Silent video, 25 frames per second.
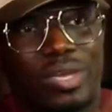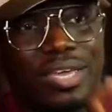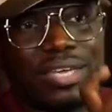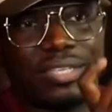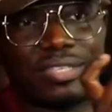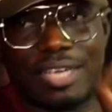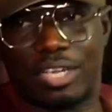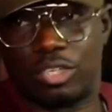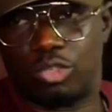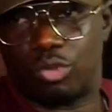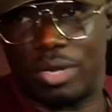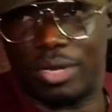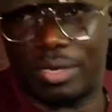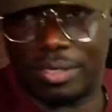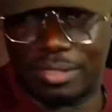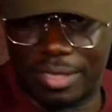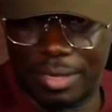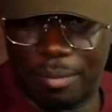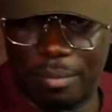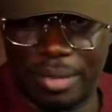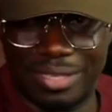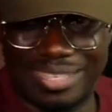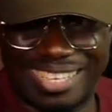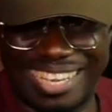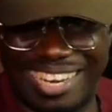to cater
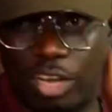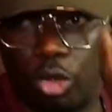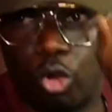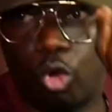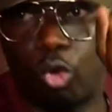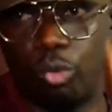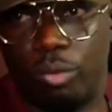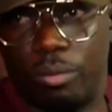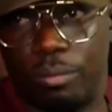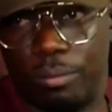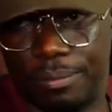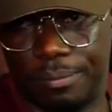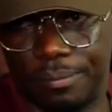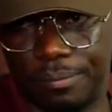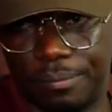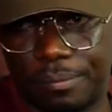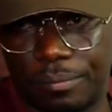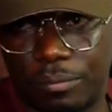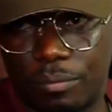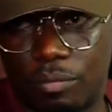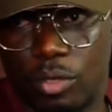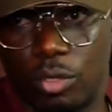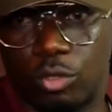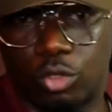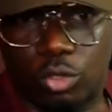to entertainment alone,
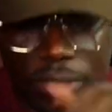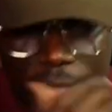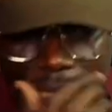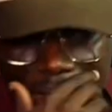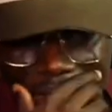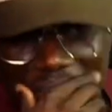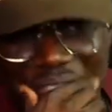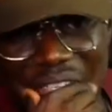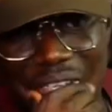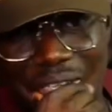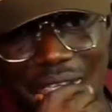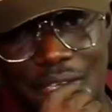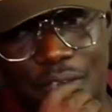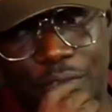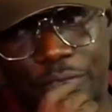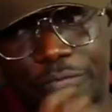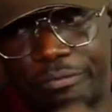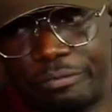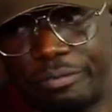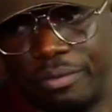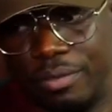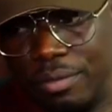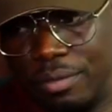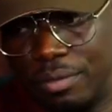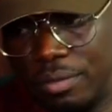so that
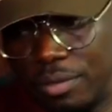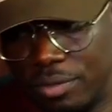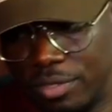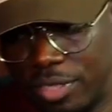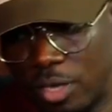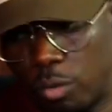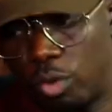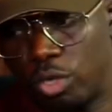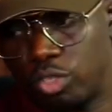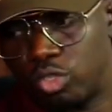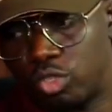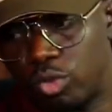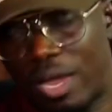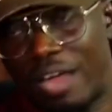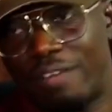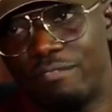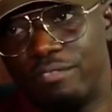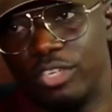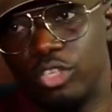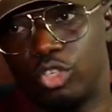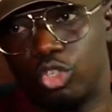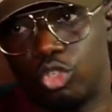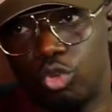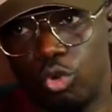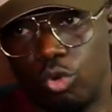if they want
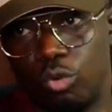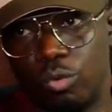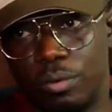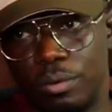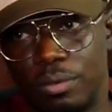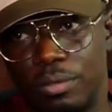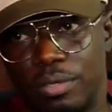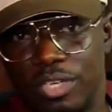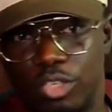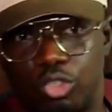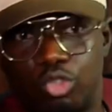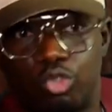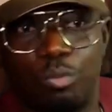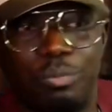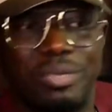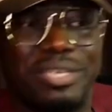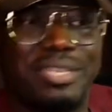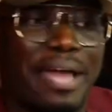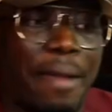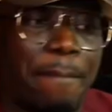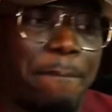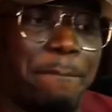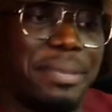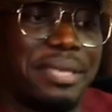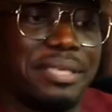to have a show, it
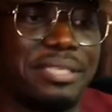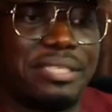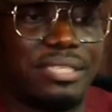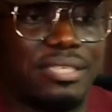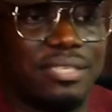should be that